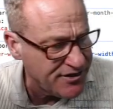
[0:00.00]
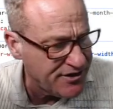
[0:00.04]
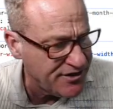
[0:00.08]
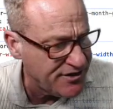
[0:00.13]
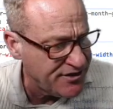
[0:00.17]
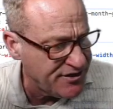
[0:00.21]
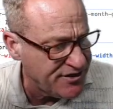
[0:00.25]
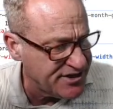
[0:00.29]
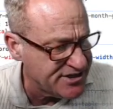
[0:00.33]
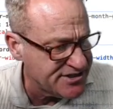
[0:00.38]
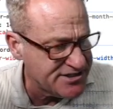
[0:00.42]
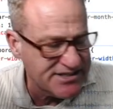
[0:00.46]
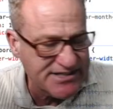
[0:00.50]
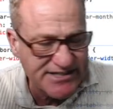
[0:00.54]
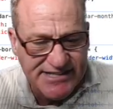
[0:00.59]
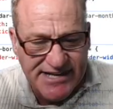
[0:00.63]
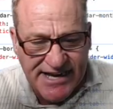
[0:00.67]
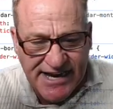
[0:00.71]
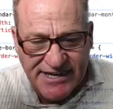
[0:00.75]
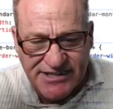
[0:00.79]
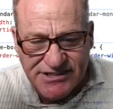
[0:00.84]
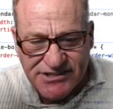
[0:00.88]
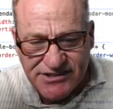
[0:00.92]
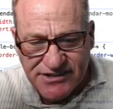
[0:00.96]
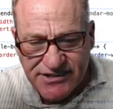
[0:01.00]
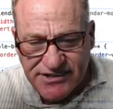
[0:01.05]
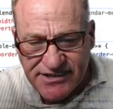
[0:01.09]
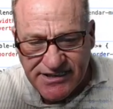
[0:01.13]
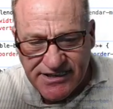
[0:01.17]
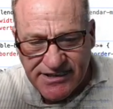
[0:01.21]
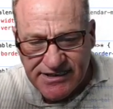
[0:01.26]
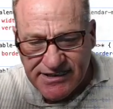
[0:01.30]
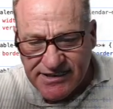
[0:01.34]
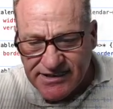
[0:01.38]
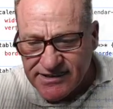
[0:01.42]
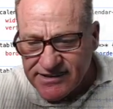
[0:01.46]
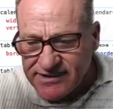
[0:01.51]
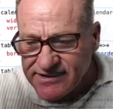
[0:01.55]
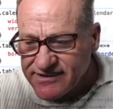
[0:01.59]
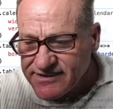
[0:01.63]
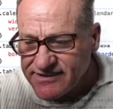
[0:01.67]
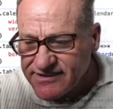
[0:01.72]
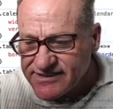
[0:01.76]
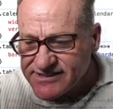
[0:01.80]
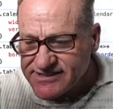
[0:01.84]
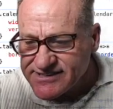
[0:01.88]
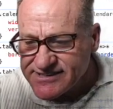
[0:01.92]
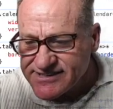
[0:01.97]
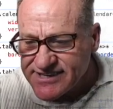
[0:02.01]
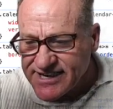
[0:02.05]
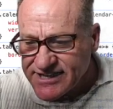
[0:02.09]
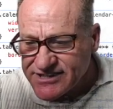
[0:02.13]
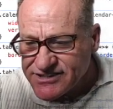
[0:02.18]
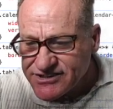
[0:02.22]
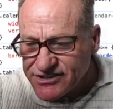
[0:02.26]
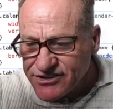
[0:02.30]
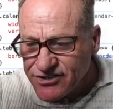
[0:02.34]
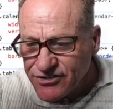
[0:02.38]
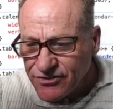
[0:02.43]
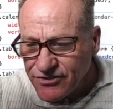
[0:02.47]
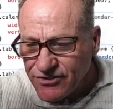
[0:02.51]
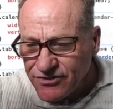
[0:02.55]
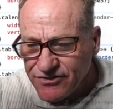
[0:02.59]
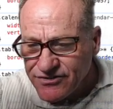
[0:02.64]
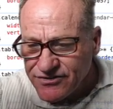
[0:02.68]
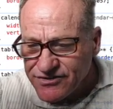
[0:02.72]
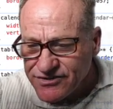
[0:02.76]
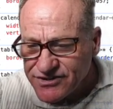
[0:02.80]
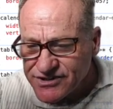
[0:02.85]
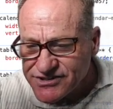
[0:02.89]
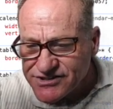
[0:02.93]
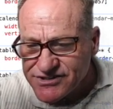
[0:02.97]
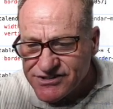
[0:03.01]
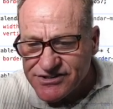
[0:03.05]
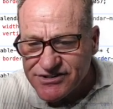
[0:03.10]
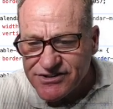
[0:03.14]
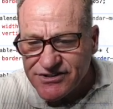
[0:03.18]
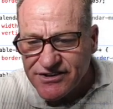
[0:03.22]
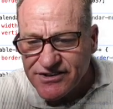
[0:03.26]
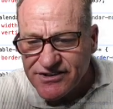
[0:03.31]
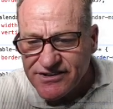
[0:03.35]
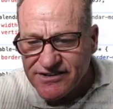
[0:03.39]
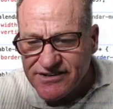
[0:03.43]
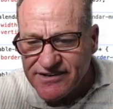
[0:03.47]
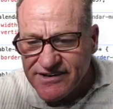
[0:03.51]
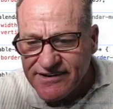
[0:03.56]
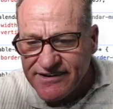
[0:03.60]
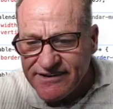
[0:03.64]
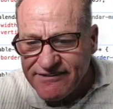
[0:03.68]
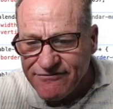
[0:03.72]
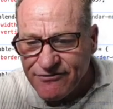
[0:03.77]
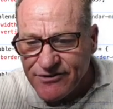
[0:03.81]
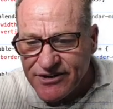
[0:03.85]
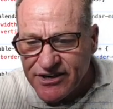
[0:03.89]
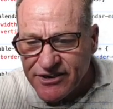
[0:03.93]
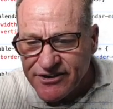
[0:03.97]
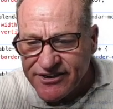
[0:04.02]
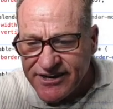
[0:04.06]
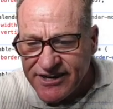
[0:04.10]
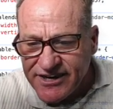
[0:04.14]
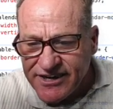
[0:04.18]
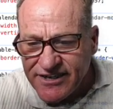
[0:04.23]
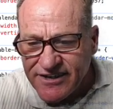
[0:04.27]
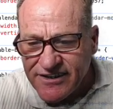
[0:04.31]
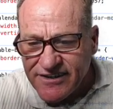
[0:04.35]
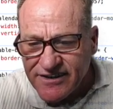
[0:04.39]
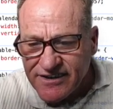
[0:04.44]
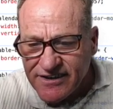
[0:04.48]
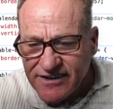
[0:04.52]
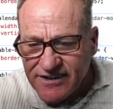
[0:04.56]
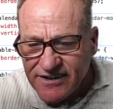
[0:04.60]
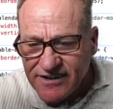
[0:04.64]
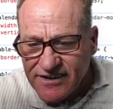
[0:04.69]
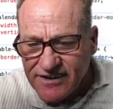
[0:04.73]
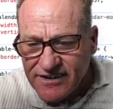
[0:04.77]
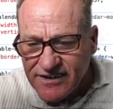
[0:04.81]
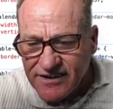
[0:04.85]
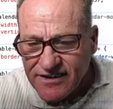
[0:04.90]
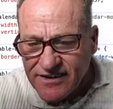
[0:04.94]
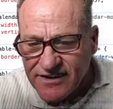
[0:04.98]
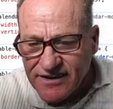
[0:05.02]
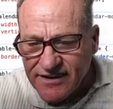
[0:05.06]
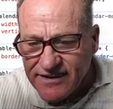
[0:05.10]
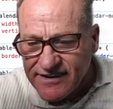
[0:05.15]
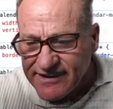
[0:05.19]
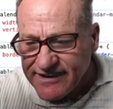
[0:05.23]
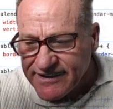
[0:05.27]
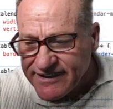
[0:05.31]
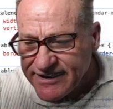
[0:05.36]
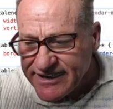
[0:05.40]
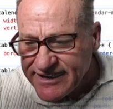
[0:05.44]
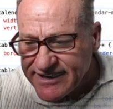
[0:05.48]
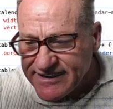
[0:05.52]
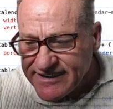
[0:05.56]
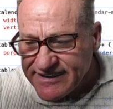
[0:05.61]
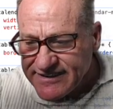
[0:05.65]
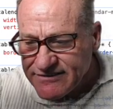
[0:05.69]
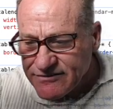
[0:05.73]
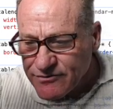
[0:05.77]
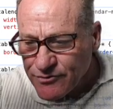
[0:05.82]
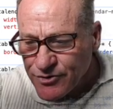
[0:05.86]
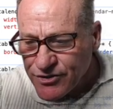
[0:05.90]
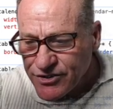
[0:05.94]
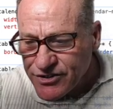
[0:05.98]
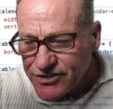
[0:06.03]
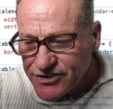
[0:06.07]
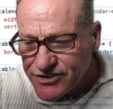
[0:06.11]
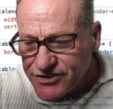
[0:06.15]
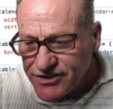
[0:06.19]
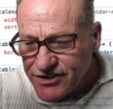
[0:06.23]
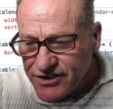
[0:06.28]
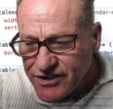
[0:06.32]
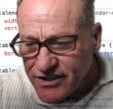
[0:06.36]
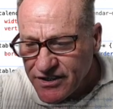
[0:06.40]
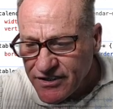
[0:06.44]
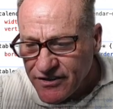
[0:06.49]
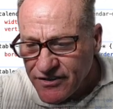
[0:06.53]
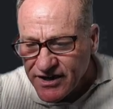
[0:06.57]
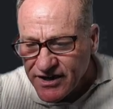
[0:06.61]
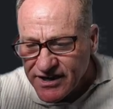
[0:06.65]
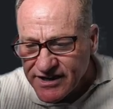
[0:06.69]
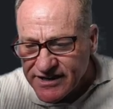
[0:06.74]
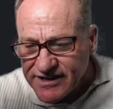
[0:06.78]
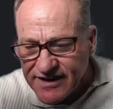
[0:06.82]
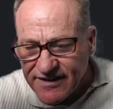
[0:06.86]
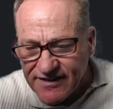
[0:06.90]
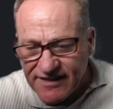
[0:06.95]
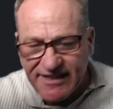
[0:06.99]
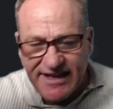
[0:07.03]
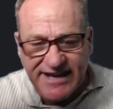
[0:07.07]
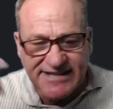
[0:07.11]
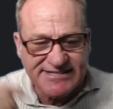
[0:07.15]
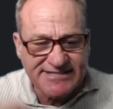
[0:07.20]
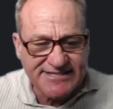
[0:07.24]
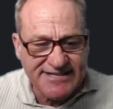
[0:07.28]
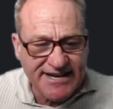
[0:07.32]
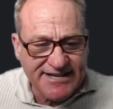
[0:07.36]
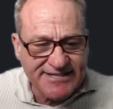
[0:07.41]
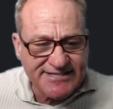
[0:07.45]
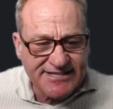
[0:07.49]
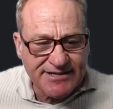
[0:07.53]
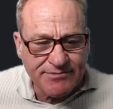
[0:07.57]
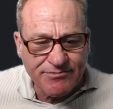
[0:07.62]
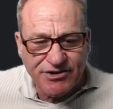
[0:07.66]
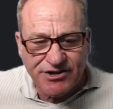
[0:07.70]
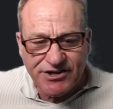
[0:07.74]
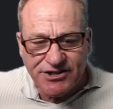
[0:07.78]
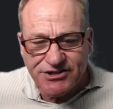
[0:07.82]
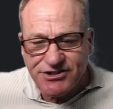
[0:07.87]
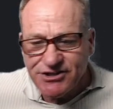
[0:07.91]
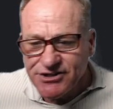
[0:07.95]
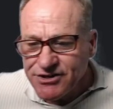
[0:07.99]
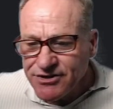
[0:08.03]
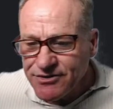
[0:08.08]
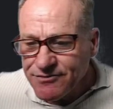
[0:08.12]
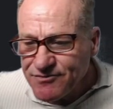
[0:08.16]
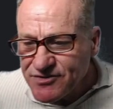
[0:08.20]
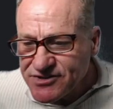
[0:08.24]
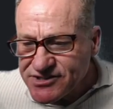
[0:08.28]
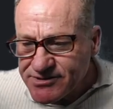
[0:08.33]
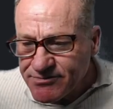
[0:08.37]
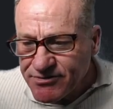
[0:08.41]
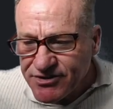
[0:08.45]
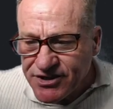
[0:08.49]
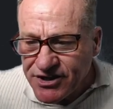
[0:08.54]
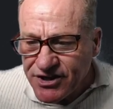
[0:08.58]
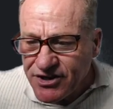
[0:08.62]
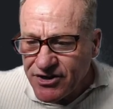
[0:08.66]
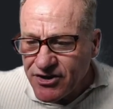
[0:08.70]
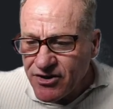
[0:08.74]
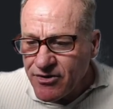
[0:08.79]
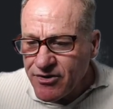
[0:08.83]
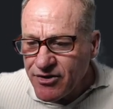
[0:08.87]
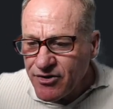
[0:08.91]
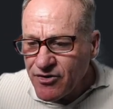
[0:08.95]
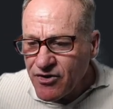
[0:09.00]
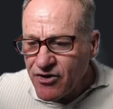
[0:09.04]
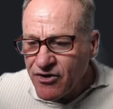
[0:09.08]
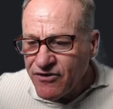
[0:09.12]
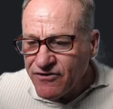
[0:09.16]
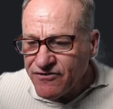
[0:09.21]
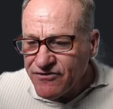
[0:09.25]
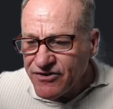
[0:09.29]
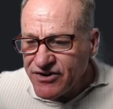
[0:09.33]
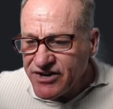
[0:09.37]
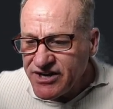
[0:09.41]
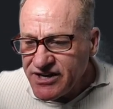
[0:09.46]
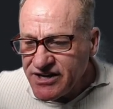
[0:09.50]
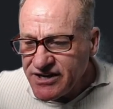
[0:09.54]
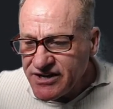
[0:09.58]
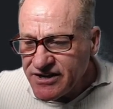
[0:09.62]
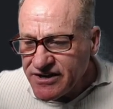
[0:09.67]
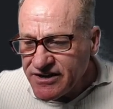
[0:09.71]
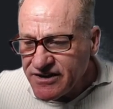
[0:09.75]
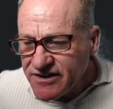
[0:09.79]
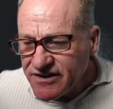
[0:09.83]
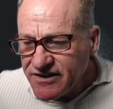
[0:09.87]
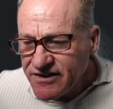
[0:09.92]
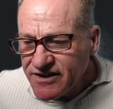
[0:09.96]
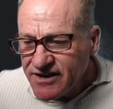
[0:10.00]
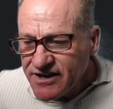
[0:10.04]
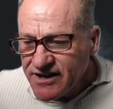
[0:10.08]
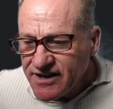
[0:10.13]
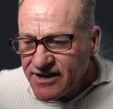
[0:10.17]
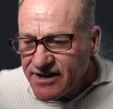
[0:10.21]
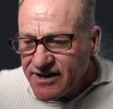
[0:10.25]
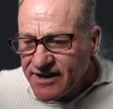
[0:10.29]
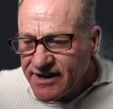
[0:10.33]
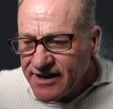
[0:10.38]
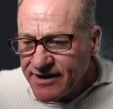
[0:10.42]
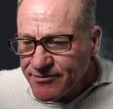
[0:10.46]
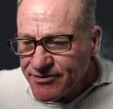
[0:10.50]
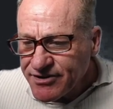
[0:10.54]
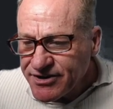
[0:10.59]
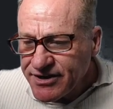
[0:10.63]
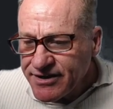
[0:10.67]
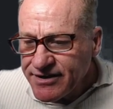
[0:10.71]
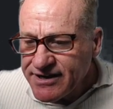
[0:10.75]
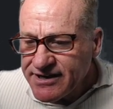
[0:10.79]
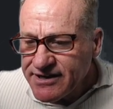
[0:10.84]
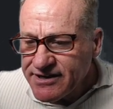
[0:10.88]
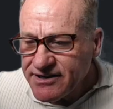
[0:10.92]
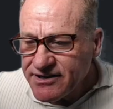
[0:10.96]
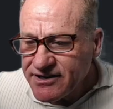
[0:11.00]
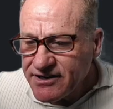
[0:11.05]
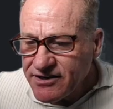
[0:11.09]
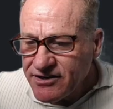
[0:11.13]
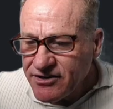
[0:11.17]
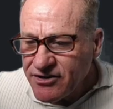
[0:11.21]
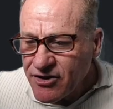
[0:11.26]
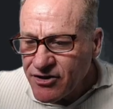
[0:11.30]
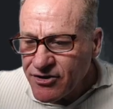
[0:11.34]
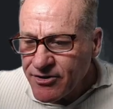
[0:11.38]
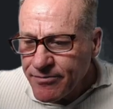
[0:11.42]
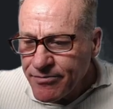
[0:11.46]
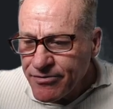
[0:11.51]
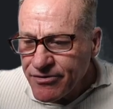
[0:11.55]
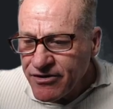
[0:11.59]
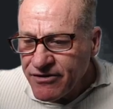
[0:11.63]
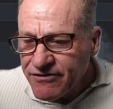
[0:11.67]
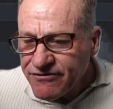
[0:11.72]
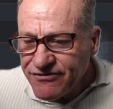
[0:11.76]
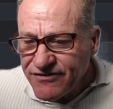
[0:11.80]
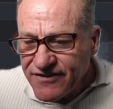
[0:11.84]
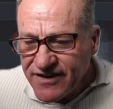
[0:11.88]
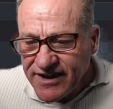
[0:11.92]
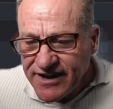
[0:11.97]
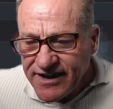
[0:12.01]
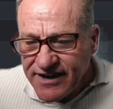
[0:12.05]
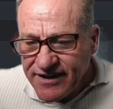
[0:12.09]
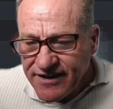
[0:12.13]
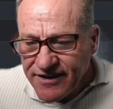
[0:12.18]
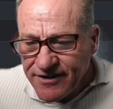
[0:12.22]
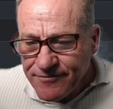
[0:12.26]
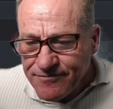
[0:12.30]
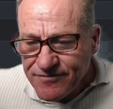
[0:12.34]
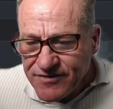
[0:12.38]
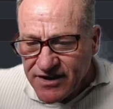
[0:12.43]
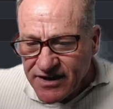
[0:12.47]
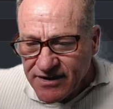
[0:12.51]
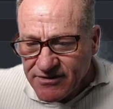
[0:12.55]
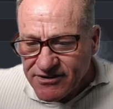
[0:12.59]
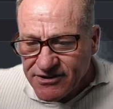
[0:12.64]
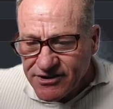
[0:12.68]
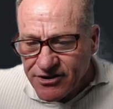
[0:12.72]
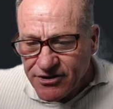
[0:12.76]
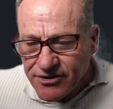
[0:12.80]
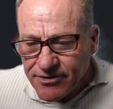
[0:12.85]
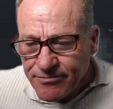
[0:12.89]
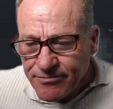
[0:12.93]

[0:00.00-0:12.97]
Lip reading: this is actually cool. This is good. And if we go to here, and we're good to go. Now the last test I'm going to do is I'm going to go over here. I'm going to go to Profile. I'm going to go to